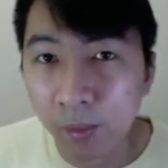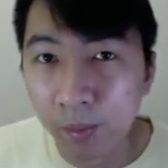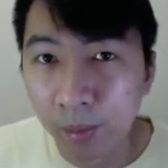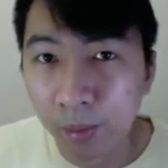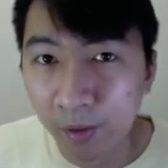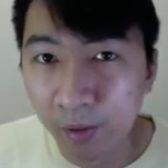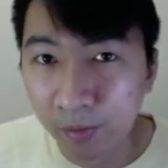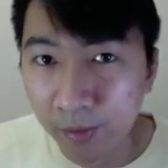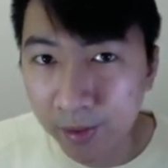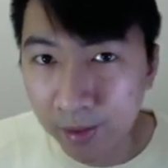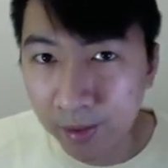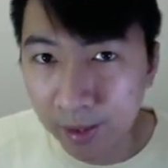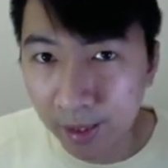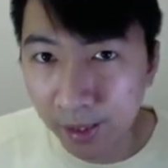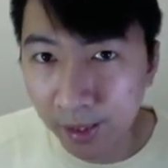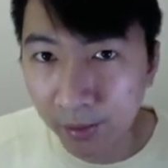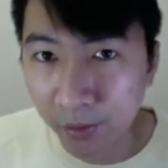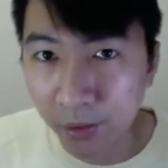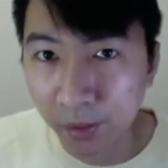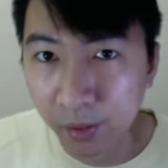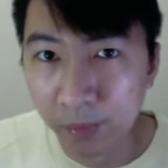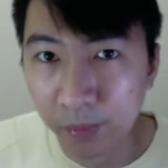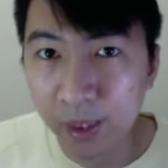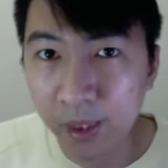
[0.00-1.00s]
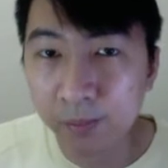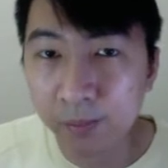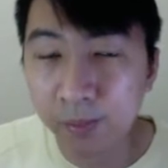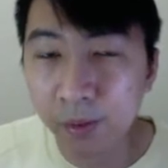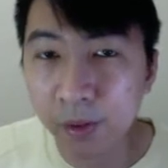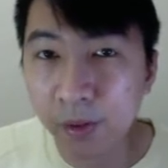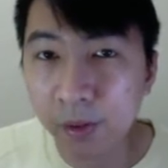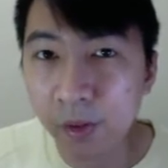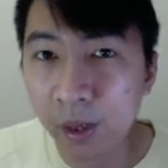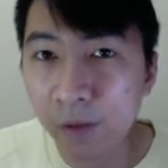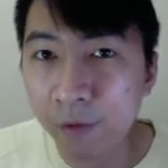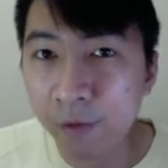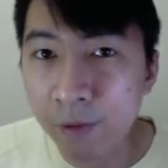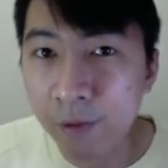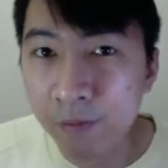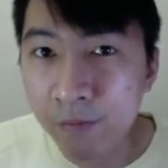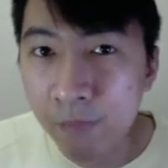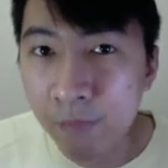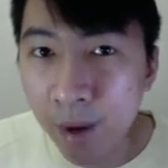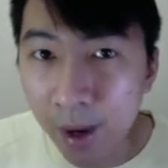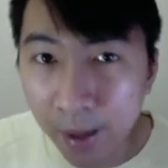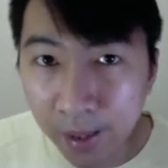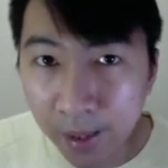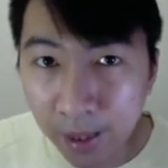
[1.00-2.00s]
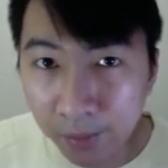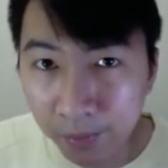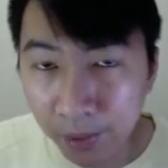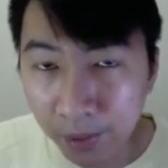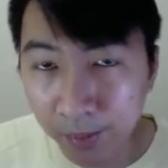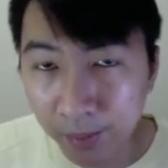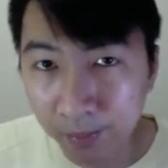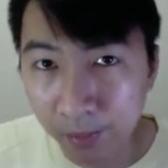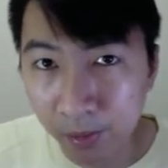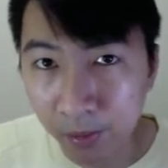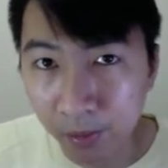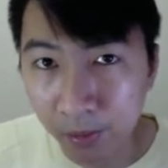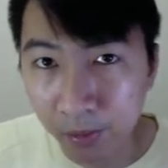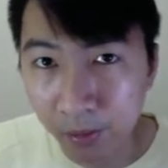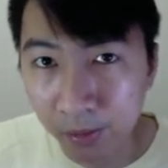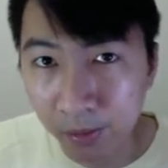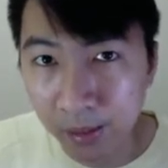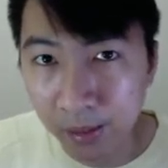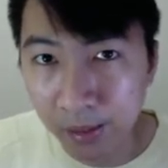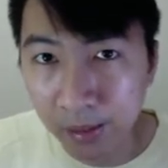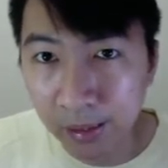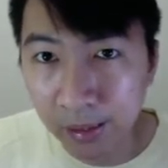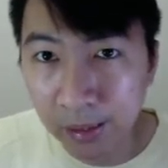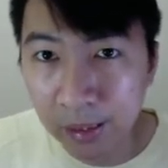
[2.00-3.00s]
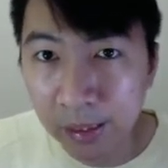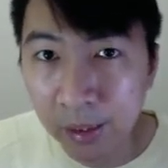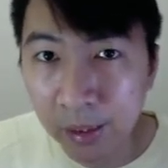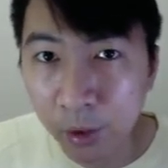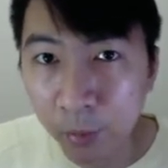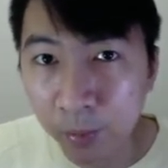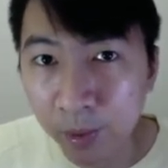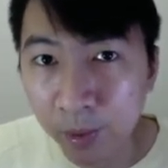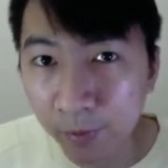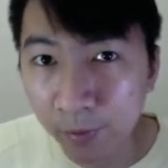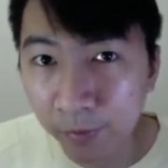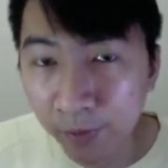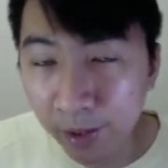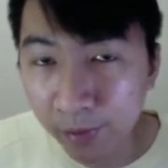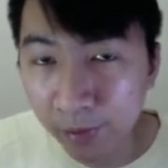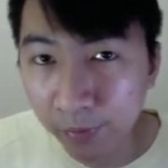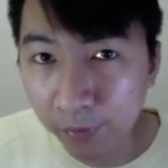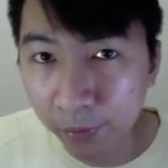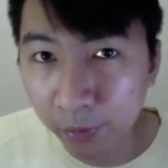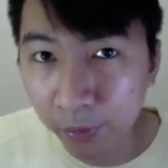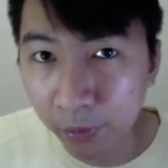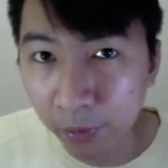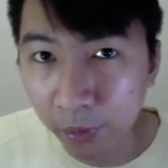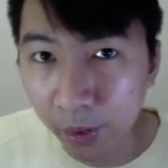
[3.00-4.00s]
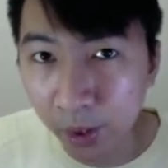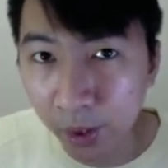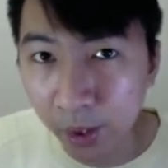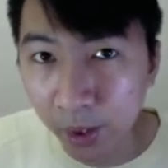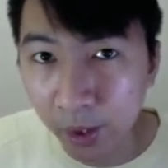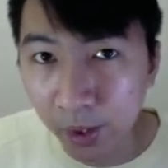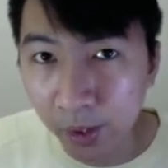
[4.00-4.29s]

prophesy to the people and remind the people that they need to be faithful